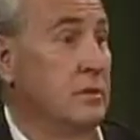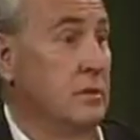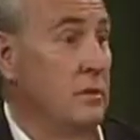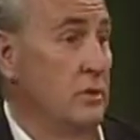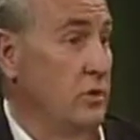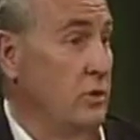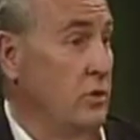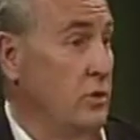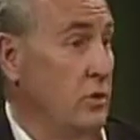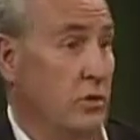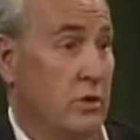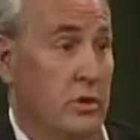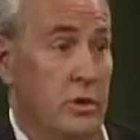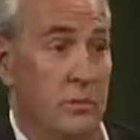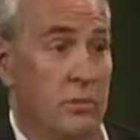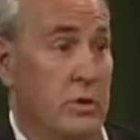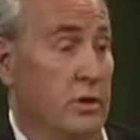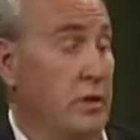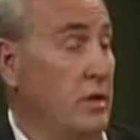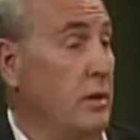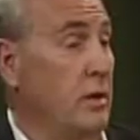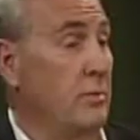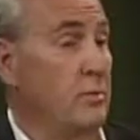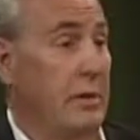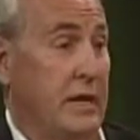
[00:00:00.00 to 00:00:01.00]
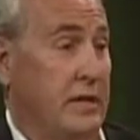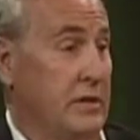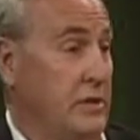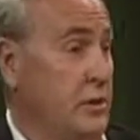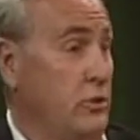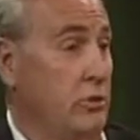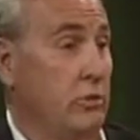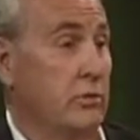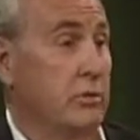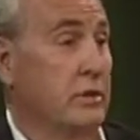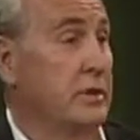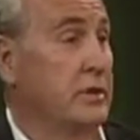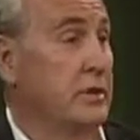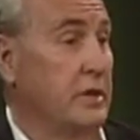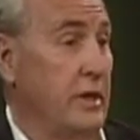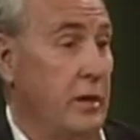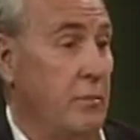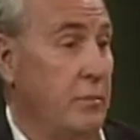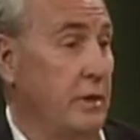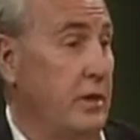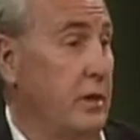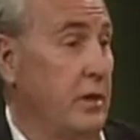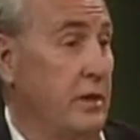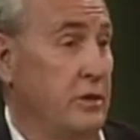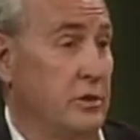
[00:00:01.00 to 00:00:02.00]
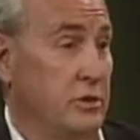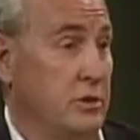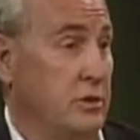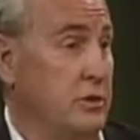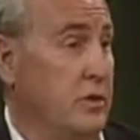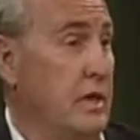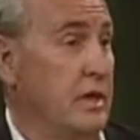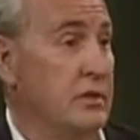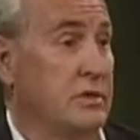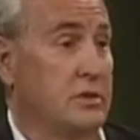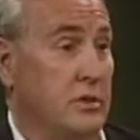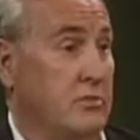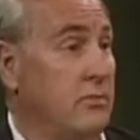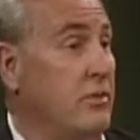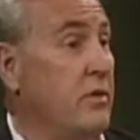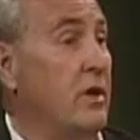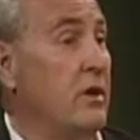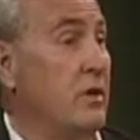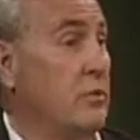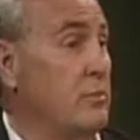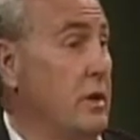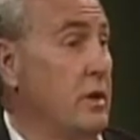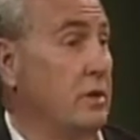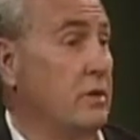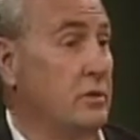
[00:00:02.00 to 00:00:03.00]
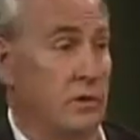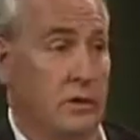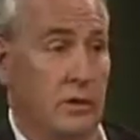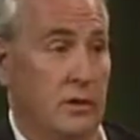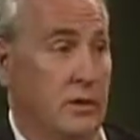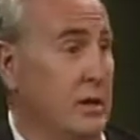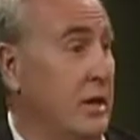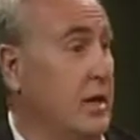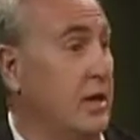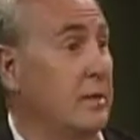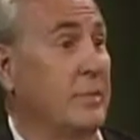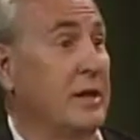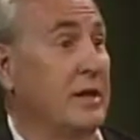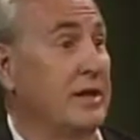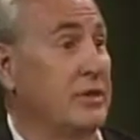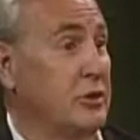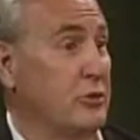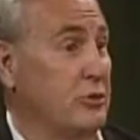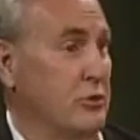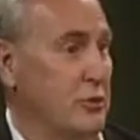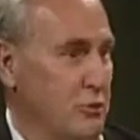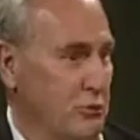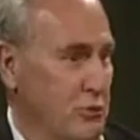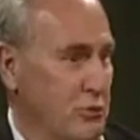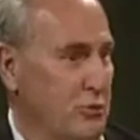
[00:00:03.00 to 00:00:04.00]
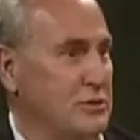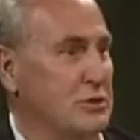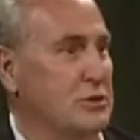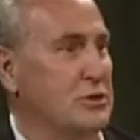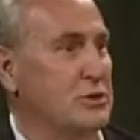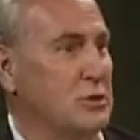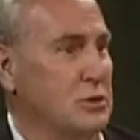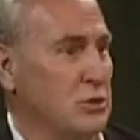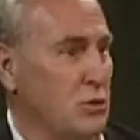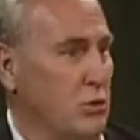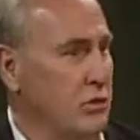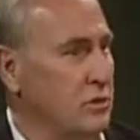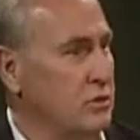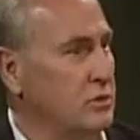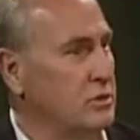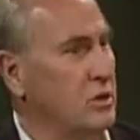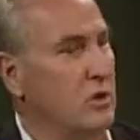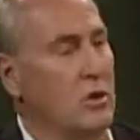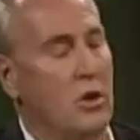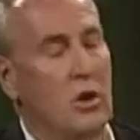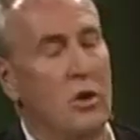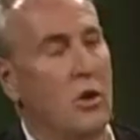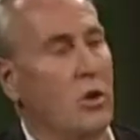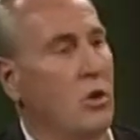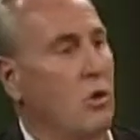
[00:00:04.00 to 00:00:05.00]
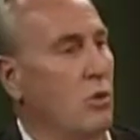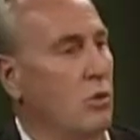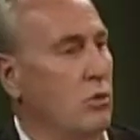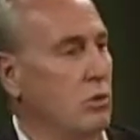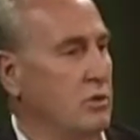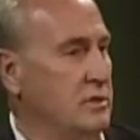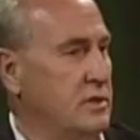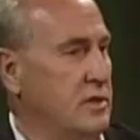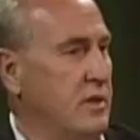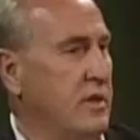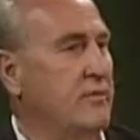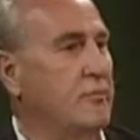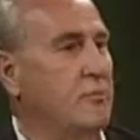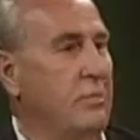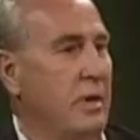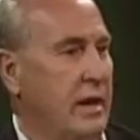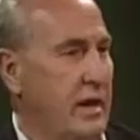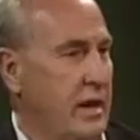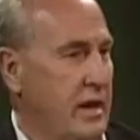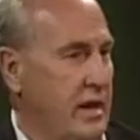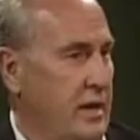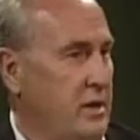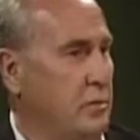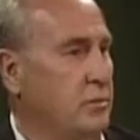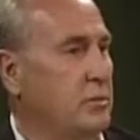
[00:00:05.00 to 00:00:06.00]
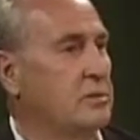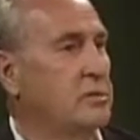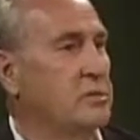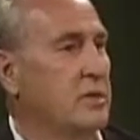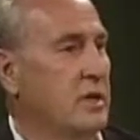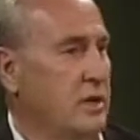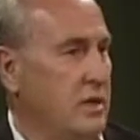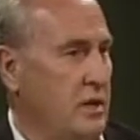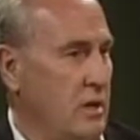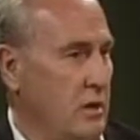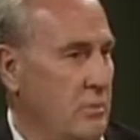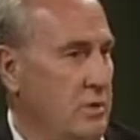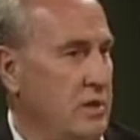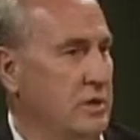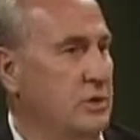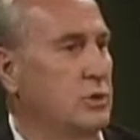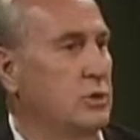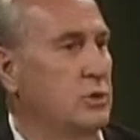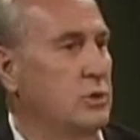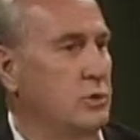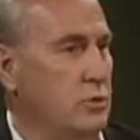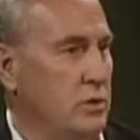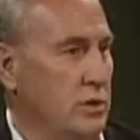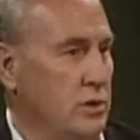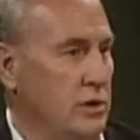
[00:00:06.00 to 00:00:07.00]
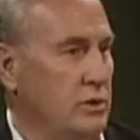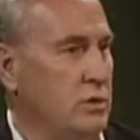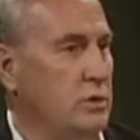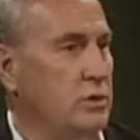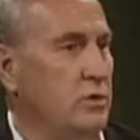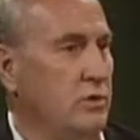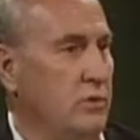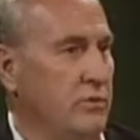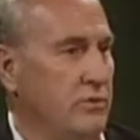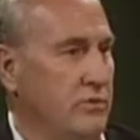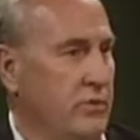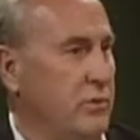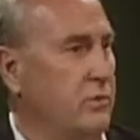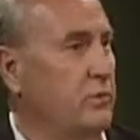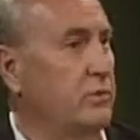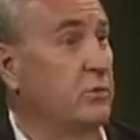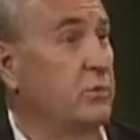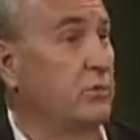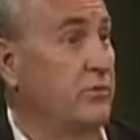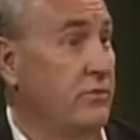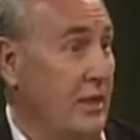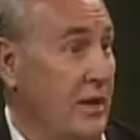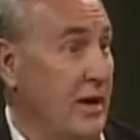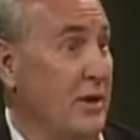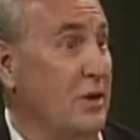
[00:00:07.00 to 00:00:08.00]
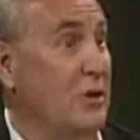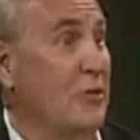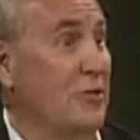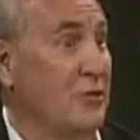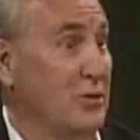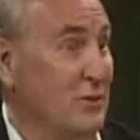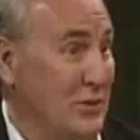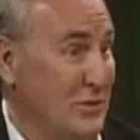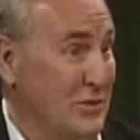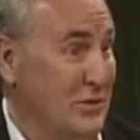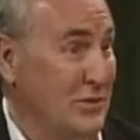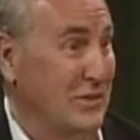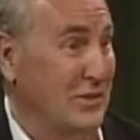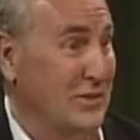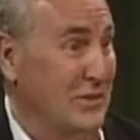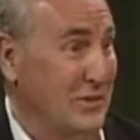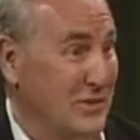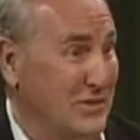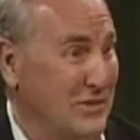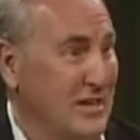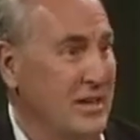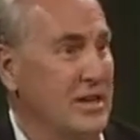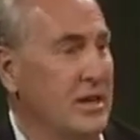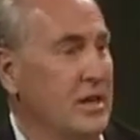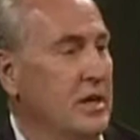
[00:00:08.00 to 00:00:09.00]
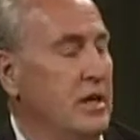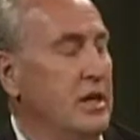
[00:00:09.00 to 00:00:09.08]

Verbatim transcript: Mm-hmm. There can be a bacterial contamination really? that's environmental. A lot of bacteria grows in soils or is left by animals that come into, into the field or fly over the field. Mm-hmm.